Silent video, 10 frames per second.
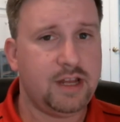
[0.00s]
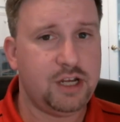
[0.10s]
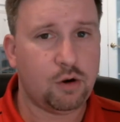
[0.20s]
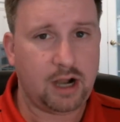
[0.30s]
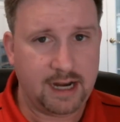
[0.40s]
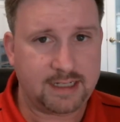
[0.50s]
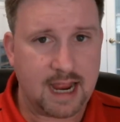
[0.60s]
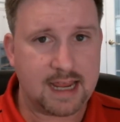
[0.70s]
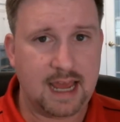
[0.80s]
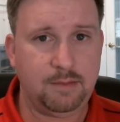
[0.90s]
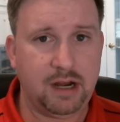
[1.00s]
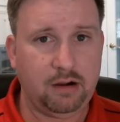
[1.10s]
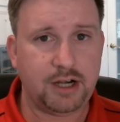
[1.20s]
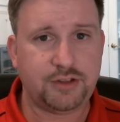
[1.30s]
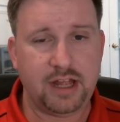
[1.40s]
that you are anti-gay
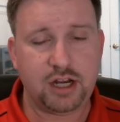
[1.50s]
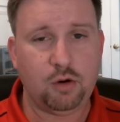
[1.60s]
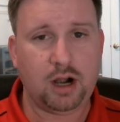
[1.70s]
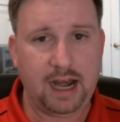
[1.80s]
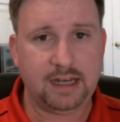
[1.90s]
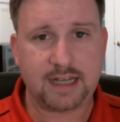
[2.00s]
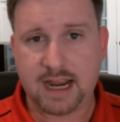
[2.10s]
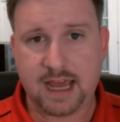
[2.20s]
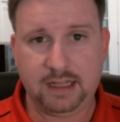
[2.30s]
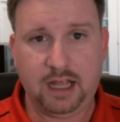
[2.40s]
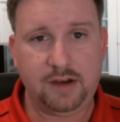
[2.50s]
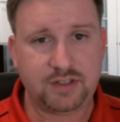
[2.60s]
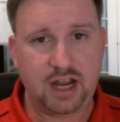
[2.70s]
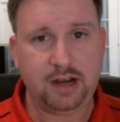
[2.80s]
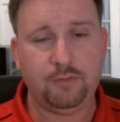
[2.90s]
marriage, that you are anti-gay
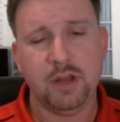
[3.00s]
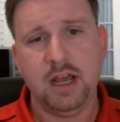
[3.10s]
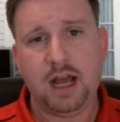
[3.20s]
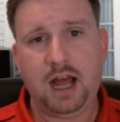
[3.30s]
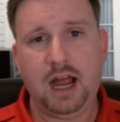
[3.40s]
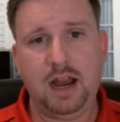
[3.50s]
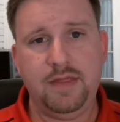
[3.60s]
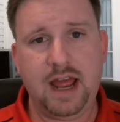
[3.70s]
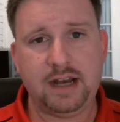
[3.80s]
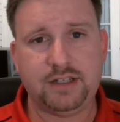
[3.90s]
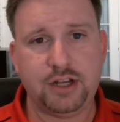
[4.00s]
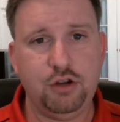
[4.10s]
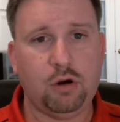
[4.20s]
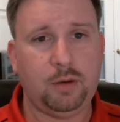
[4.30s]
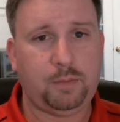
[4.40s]
lifestyle, that
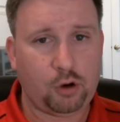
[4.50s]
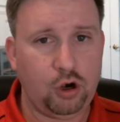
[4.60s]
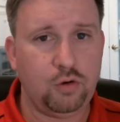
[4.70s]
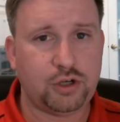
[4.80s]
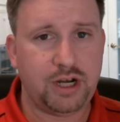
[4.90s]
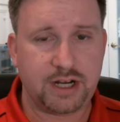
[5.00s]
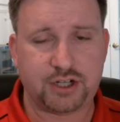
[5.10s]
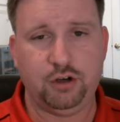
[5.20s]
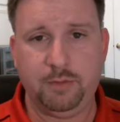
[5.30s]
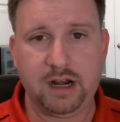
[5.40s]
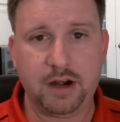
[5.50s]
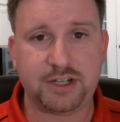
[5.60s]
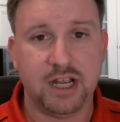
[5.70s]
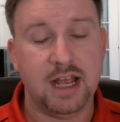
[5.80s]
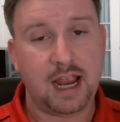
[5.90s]
you are pro-traditional
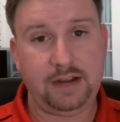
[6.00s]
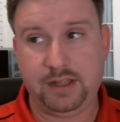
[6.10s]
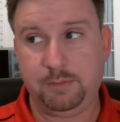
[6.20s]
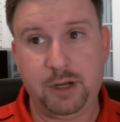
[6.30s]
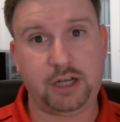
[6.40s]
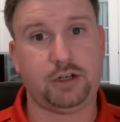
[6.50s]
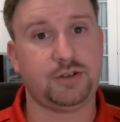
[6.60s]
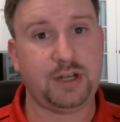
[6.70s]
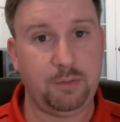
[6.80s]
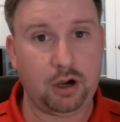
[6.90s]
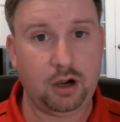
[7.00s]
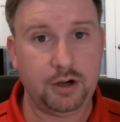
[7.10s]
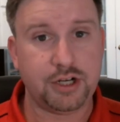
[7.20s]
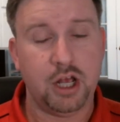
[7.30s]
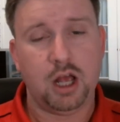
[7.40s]
marriage, and then pictures
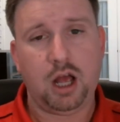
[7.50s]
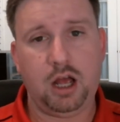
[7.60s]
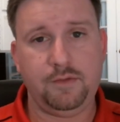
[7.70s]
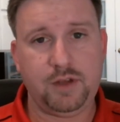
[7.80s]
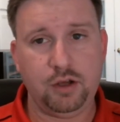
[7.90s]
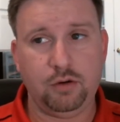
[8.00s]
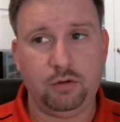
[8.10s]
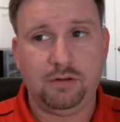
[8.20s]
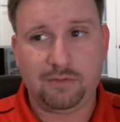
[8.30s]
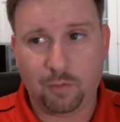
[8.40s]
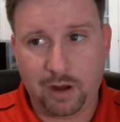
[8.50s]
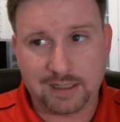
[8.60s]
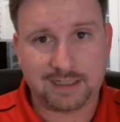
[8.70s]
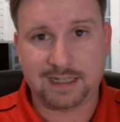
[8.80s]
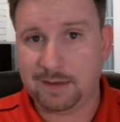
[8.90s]
emerge of you,
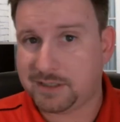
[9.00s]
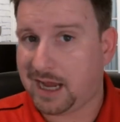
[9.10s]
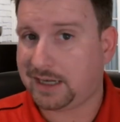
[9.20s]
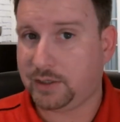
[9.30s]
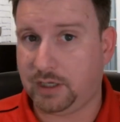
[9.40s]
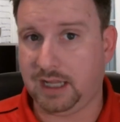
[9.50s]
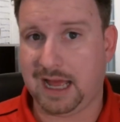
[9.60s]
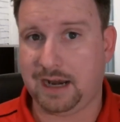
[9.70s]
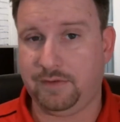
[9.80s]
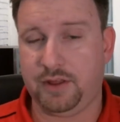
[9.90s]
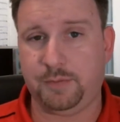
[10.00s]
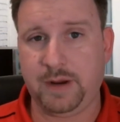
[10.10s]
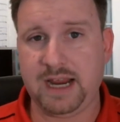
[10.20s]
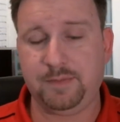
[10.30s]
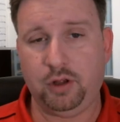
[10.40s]
what seems like to a lot of other
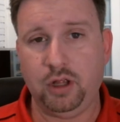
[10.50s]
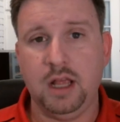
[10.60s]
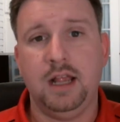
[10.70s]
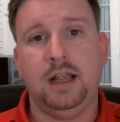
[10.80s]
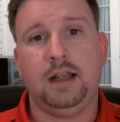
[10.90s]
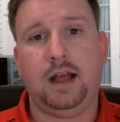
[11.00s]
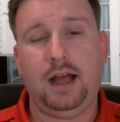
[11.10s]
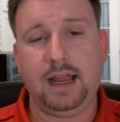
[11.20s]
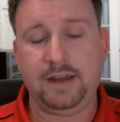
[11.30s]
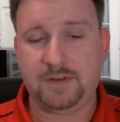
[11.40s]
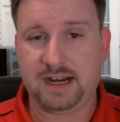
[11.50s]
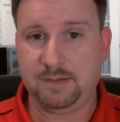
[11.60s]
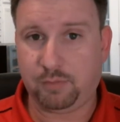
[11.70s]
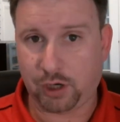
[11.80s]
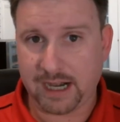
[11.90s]
people, if not
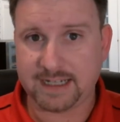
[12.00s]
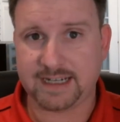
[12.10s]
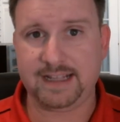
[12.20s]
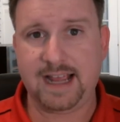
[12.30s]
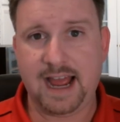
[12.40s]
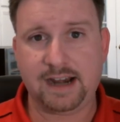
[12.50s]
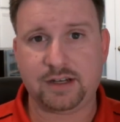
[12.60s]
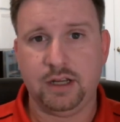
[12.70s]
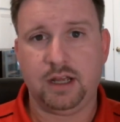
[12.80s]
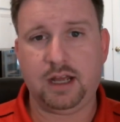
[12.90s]
embracing that,